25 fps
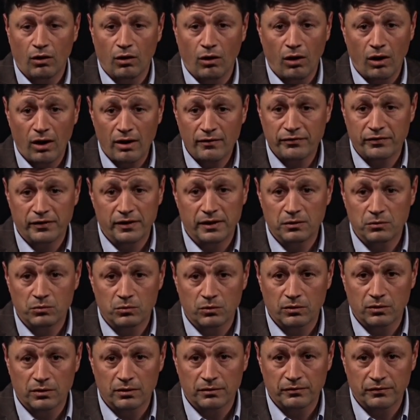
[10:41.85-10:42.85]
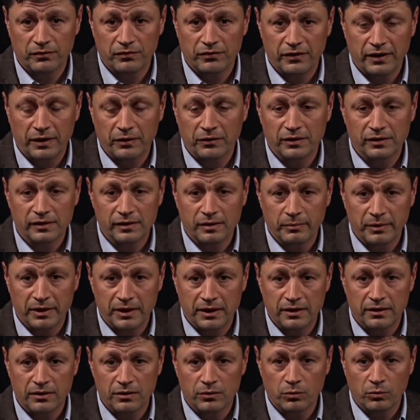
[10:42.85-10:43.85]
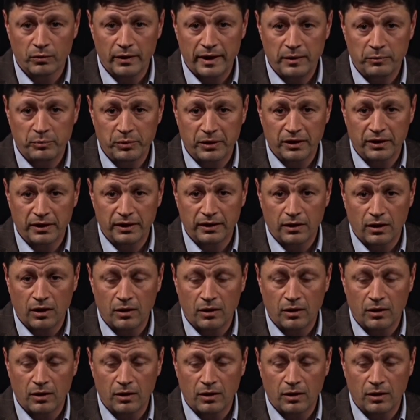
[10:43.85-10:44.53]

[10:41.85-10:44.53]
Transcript: often were very limited in their weight bearing